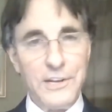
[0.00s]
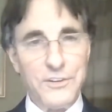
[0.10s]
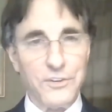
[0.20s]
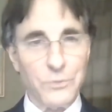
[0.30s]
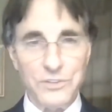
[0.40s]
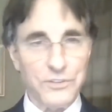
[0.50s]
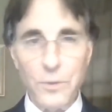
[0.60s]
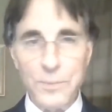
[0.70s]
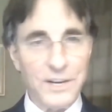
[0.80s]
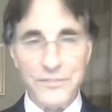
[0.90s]
And she said, well, there's
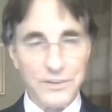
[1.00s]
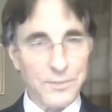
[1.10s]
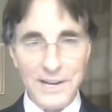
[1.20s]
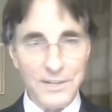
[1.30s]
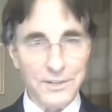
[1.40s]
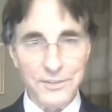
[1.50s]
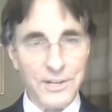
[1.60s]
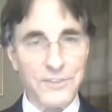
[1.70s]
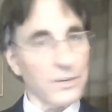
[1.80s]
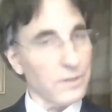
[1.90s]
no benefit to my
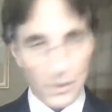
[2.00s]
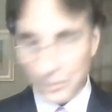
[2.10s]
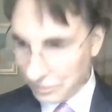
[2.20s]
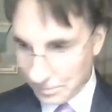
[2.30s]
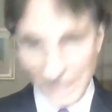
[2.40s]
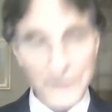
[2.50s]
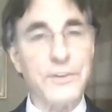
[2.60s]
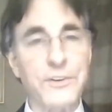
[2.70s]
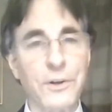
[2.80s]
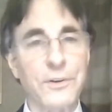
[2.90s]
illness. I said, no, there's a
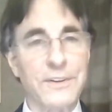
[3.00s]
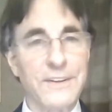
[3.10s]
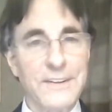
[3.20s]
benefit to it.